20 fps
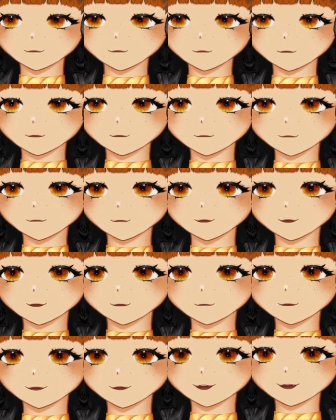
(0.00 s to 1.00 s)
Before he
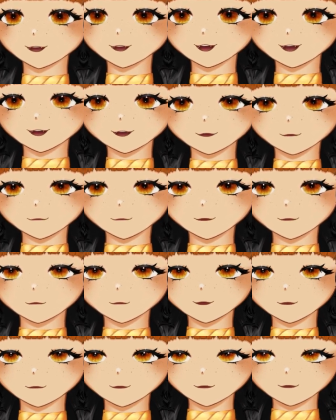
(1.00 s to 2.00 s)
could say anything
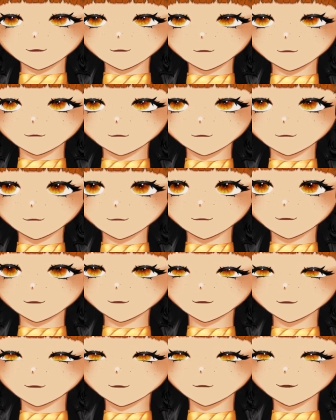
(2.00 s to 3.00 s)
about it though, a
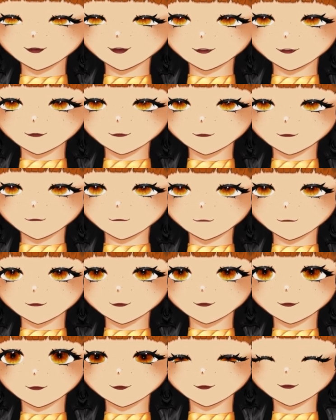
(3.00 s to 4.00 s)
young man had already
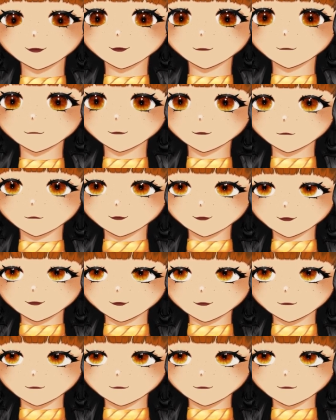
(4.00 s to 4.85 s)
gotten off the train.